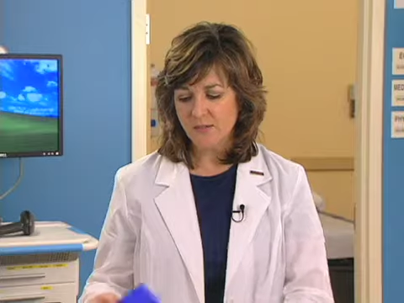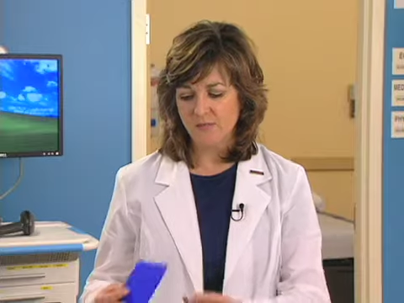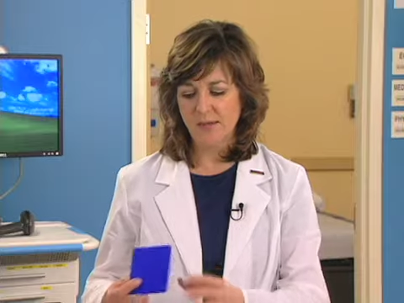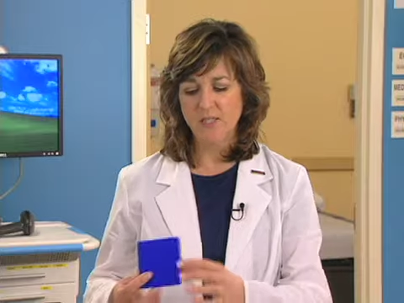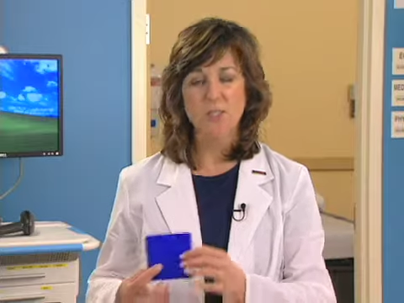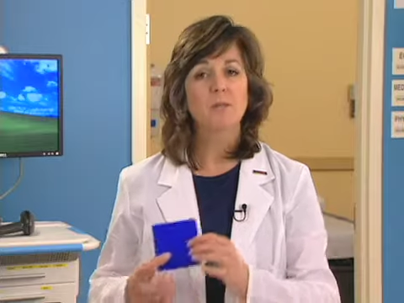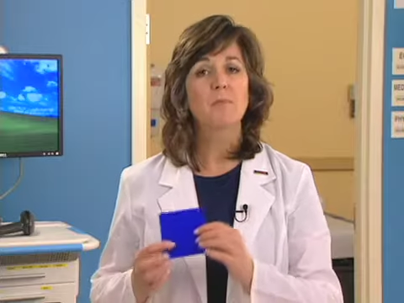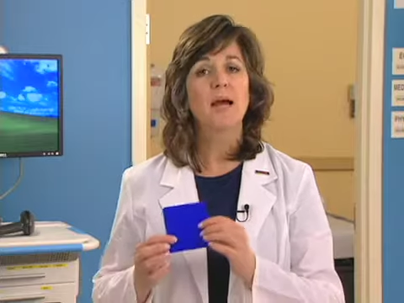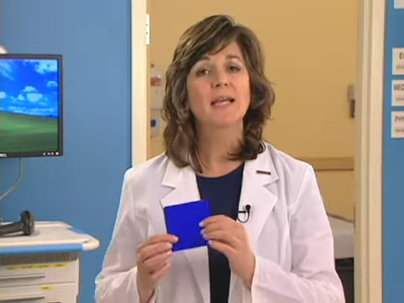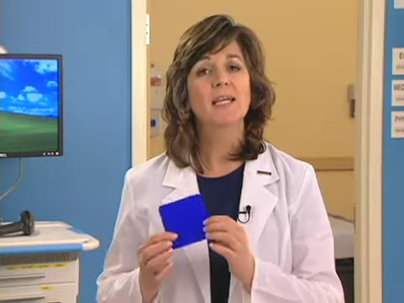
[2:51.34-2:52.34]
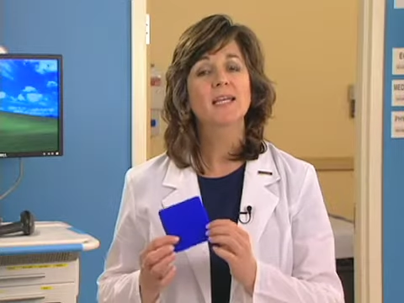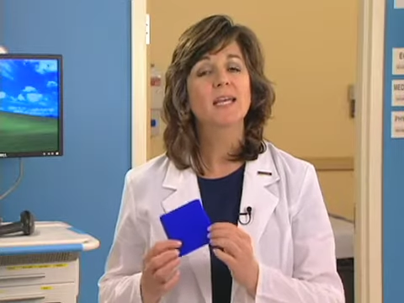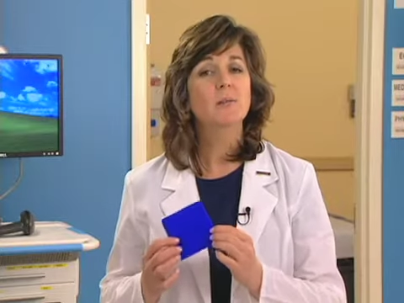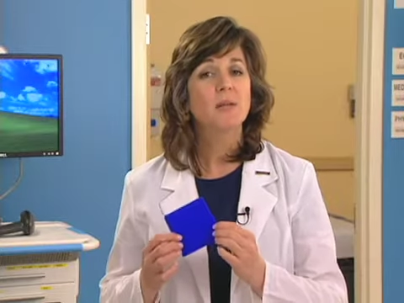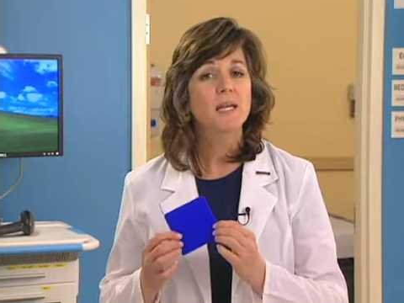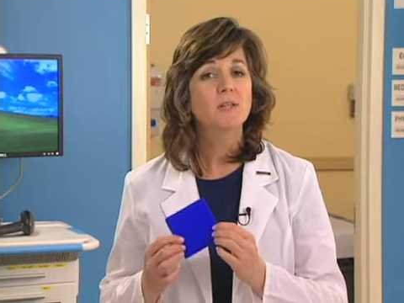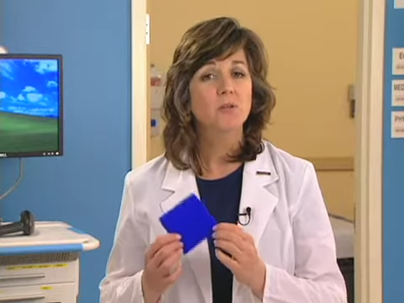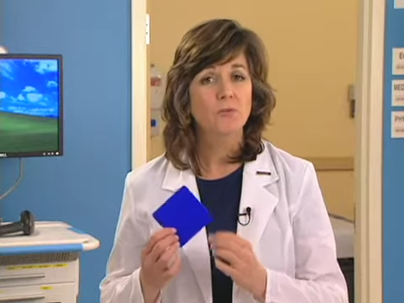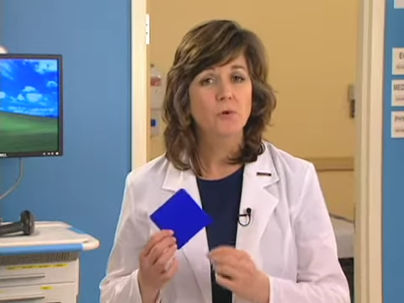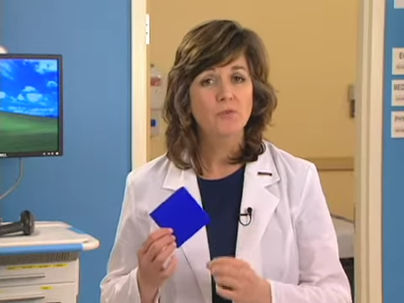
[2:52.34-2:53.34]
infection by inhibiting the
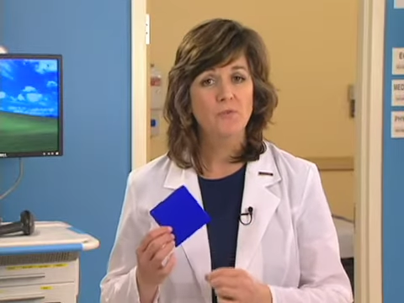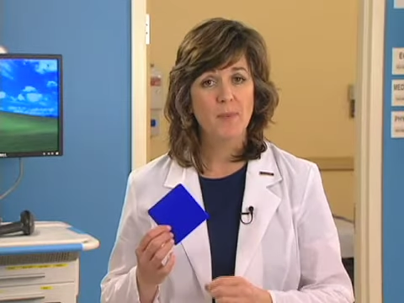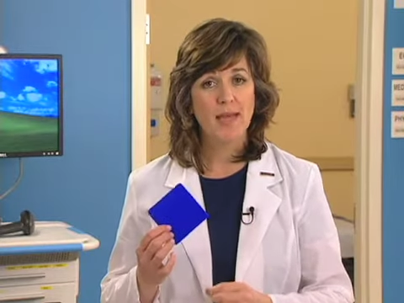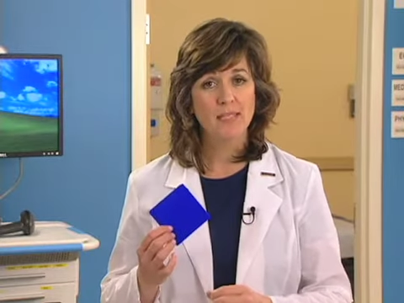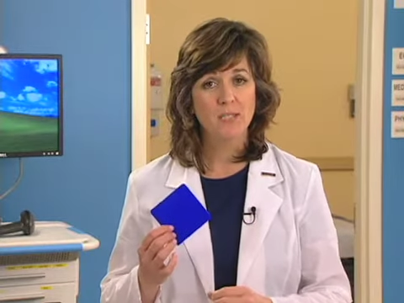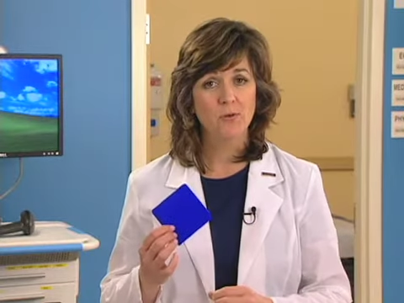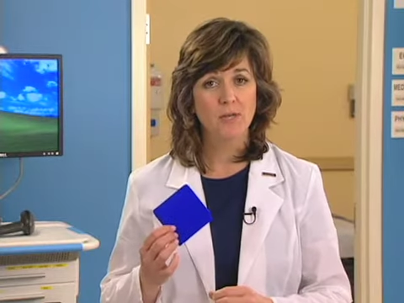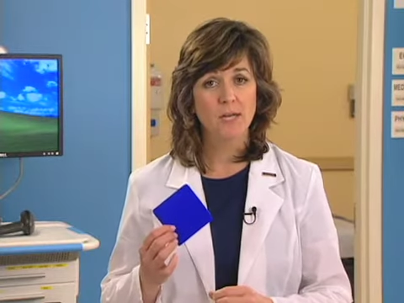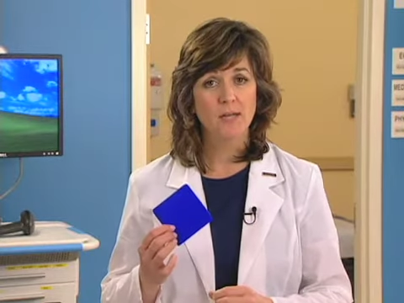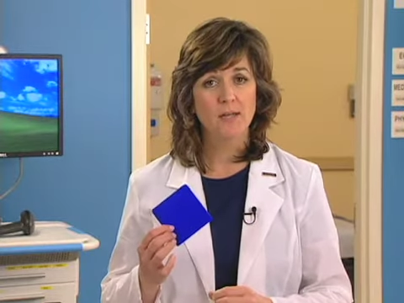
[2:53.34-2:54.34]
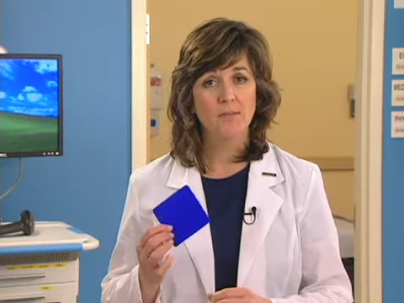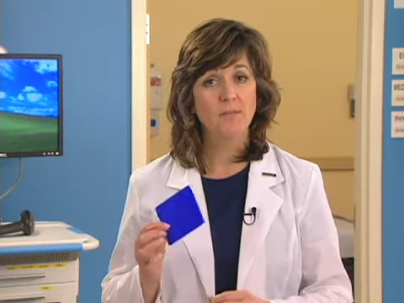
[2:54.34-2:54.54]
growth of bacteria.